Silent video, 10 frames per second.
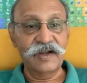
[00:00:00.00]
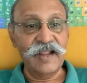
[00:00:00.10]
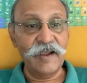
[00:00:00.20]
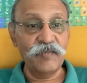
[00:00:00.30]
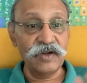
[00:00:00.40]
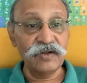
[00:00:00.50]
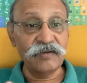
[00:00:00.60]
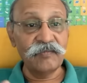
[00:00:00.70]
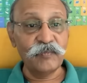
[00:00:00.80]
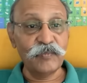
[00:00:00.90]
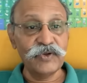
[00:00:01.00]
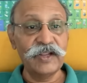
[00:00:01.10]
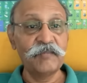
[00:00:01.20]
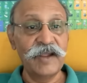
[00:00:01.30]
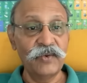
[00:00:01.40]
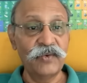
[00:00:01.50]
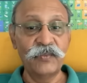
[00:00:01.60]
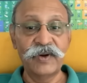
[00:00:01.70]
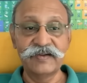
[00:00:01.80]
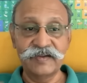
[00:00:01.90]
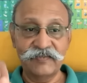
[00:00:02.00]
And I'm not putting my own words.